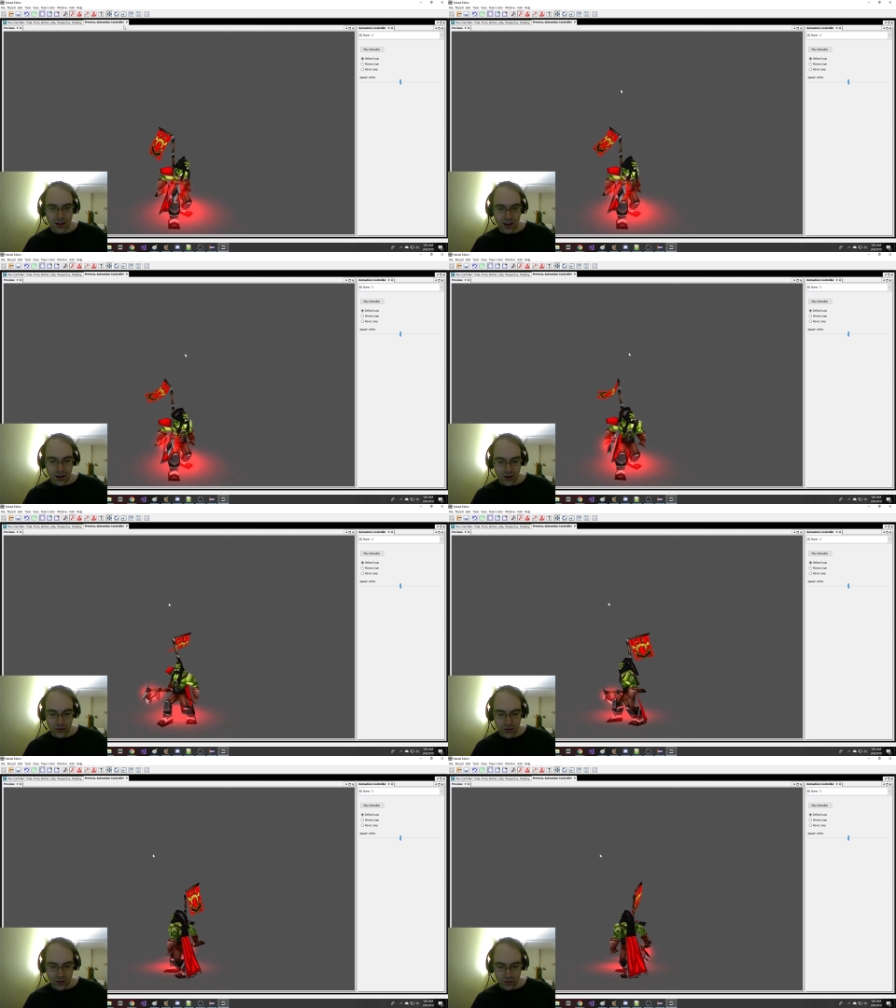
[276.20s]

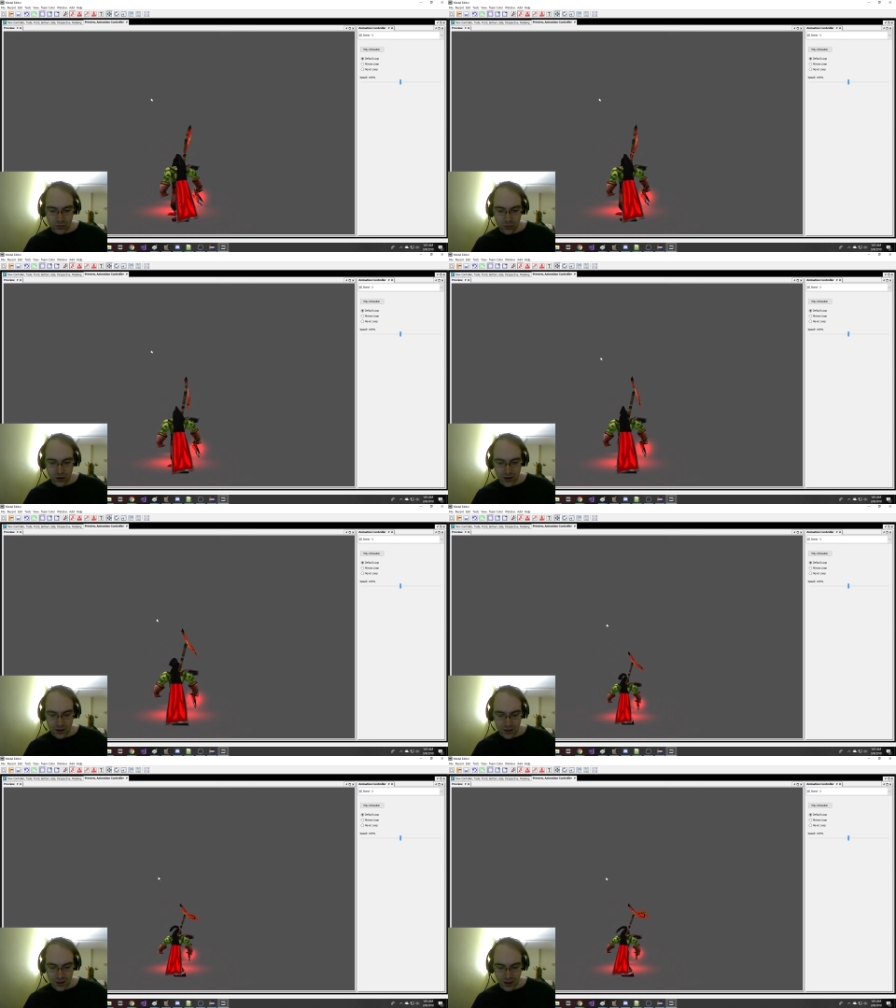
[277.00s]
now, we've brought in
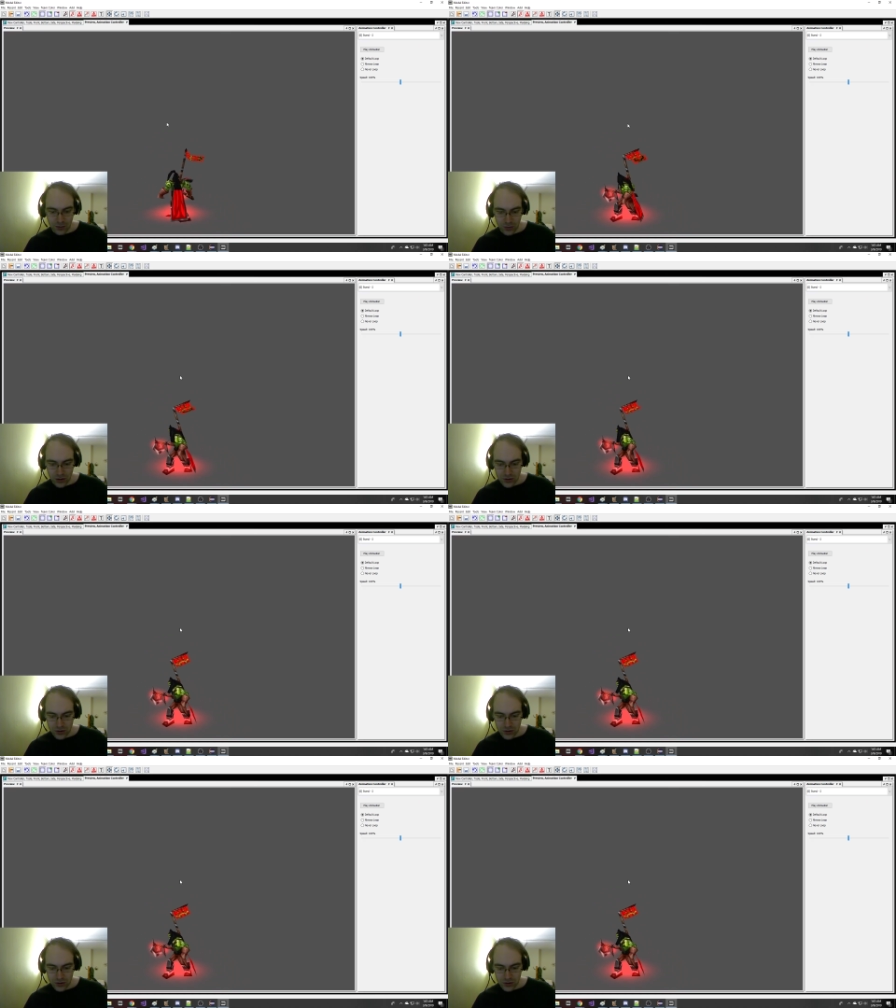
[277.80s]
the cape onto